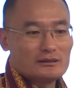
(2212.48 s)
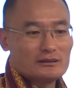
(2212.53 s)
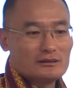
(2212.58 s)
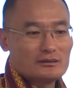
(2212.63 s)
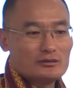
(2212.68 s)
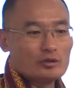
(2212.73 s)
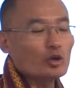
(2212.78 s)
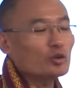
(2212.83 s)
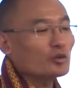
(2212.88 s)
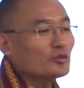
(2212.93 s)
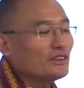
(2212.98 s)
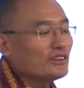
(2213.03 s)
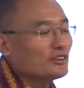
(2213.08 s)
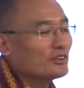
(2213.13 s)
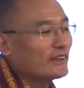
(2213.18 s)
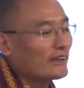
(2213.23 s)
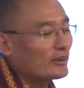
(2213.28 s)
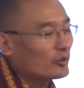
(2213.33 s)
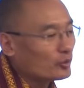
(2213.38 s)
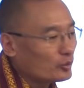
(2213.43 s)
Not only
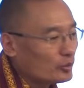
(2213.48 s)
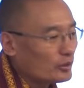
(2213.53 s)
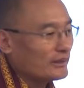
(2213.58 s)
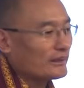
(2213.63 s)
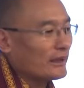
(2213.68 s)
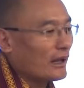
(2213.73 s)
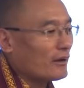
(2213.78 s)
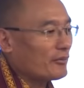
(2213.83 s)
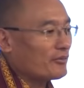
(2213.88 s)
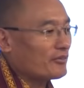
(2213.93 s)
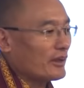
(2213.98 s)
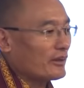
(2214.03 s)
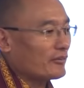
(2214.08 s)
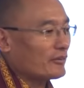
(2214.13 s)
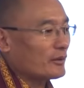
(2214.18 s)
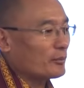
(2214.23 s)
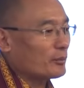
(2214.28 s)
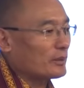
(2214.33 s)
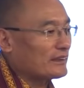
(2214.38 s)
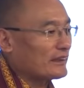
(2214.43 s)
did they rule in our
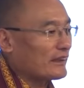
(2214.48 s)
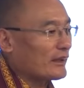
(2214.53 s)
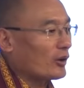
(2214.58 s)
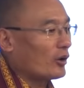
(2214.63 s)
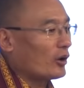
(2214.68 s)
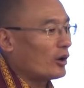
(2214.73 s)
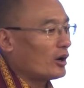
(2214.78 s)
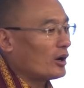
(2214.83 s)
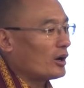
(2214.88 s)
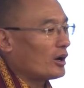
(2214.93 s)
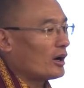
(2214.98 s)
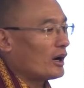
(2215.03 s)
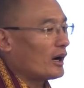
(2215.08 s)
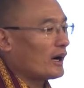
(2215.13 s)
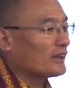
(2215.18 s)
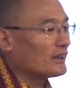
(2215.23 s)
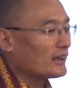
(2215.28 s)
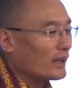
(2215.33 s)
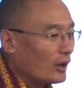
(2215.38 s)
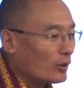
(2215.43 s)
favor, but they
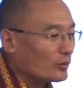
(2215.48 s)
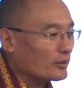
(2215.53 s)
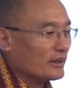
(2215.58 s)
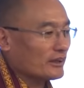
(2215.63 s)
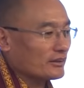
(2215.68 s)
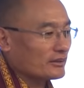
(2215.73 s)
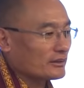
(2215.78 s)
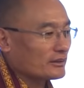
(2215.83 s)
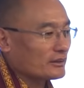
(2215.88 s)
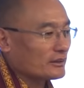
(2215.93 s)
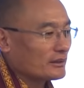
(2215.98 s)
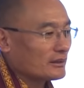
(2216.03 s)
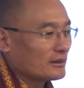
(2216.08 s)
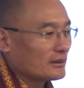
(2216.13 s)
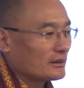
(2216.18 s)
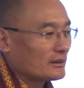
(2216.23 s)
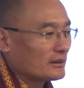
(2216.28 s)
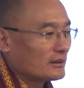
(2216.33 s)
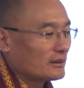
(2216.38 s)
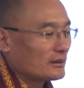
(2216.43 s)
allowed us,
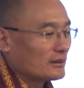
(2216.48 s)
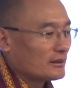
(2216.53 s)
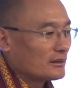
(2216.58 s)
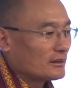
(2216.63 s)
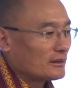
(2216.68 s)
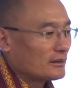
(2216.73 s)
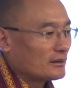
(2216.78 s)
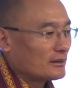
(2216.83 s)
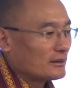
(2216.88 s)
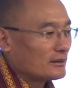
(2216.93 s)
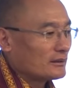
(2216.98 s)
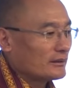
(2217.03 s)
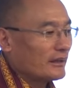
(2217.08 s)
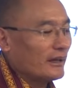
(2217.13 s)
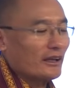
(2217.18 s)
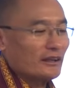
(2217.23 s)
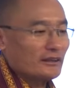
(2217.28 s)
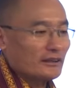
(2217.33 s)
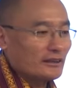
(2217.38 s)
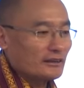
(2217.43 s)

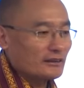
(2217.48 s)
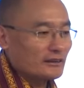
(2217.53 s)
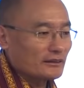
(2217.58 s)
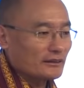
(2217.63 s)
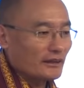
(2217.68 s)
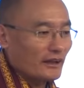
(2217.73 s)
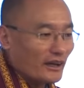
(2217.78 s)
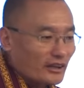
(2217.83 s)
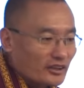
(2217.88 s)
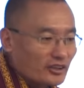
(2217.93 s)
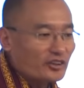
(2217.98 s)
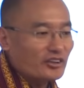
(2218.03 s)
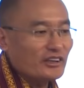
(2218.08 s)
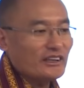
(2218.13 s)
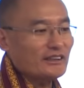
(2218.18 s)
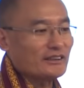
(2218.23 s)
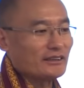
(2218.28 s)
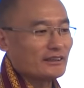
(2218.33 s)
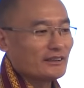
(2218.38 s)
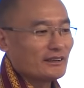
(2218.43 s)
they
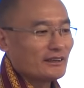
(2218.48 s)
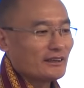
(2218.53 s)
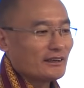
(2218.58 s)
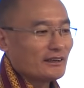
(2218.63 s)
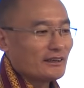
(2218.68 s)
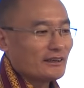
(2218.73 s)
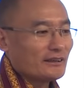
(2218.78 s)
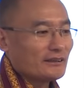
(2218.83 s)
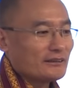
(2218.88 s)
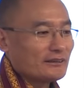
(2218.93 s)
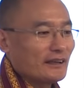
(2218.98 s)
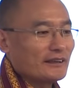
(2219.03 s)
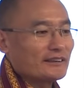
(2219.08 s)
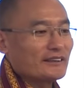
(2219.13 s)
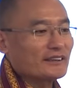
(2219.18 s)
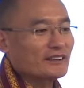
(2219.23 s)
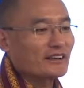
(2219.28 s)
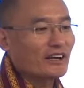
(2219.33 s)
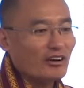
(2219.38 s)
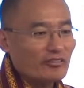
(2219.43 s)
agreed that the
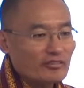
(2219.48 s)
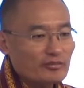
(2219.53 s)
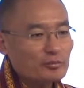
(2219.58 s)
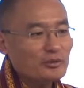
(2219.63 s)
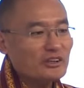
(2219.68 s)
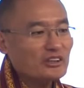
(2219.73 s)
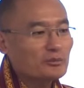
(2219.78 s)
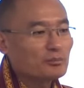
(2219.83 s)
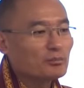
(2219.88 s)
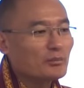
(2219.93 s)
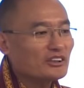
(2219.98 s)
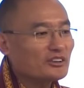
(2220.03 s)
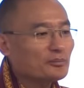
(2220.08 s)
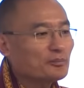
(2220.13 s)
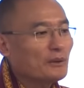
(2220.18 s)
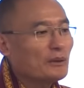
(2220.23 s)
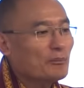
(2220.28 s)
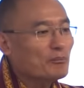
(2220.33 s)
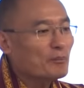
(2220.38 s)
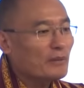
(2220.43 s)
government must
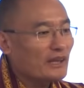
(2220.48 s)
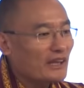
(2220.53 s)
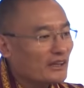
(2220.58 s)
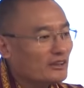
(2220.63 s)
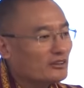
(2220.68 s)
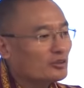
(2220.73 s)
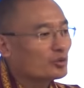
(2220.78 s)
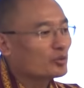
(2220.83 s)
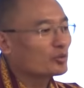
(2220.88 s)
be made to